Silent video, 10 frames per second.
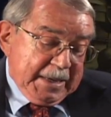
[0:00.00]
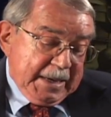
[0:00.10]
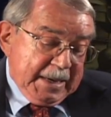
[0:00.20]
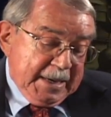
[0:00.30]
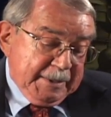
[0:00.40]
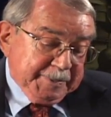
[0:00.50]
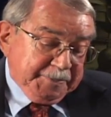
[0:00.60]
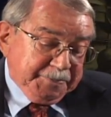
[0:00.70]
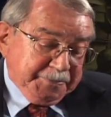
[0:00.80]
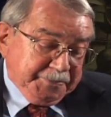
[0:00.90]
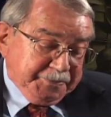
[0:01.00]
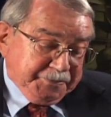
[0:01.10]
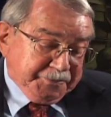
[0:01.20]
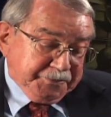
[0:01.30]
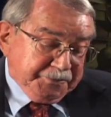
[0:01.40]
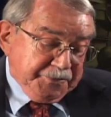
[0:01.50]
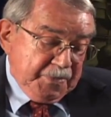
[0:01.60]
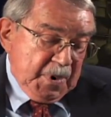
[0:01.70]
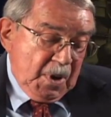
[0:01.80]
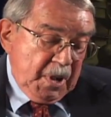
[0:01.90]
Um,
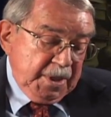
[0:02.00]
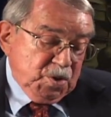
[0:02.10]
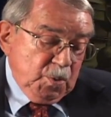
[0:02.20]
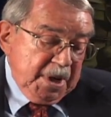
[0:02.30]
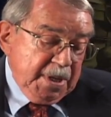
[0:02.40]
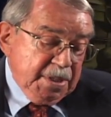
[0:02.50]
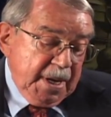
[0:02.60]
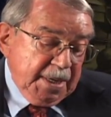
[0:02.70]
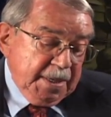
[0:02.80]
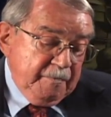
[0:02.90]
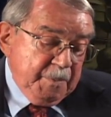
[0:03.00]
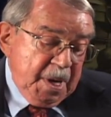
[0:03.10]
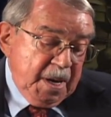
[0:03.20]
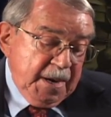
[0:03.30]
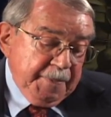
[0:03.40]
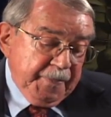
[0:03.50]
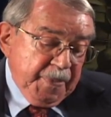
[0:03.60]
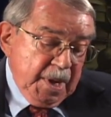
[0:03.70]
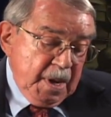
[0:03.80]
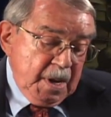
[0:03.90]
on the 22nd of May,
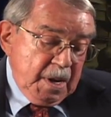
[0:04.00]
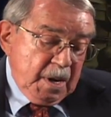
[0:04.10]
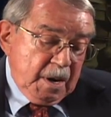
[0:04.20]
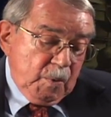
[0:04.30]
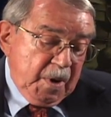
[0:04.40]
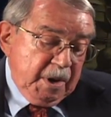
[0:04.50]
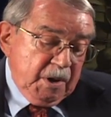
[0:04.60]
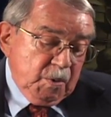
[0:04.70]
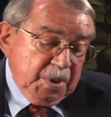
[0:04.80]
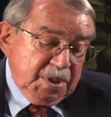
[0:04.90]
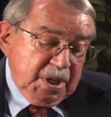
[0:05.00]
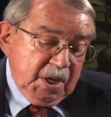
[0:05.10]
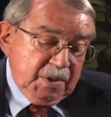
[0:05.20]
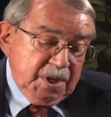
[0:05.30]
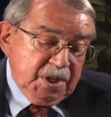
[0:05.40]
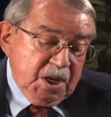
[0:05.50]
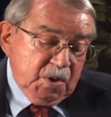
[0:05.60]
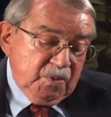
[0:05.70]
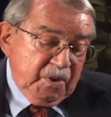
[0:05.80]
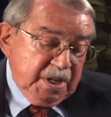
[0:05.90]
our radio was set on the
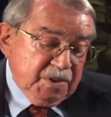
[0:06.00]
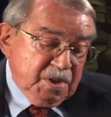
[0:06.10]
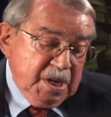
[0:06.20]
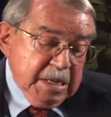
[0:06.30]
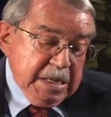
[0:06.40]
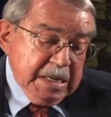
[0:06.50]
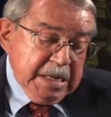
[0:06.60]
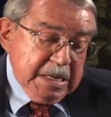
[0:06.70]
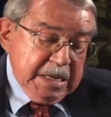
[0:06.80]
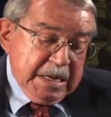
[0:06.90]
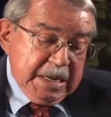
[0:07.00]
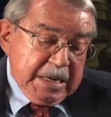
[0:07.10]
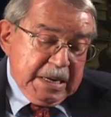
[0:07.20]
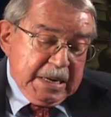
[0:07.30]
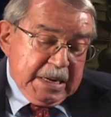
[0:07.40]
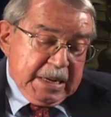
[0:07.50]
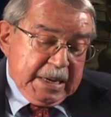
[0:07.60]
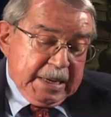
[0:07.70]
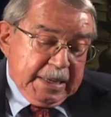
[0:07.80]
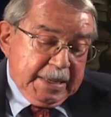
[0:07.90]
sequence frequency,
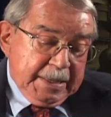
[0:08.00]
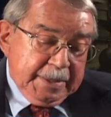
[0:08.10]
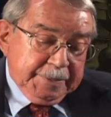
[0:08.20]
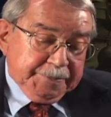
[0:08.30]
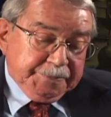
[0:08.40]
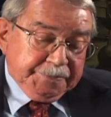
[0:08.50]
and um,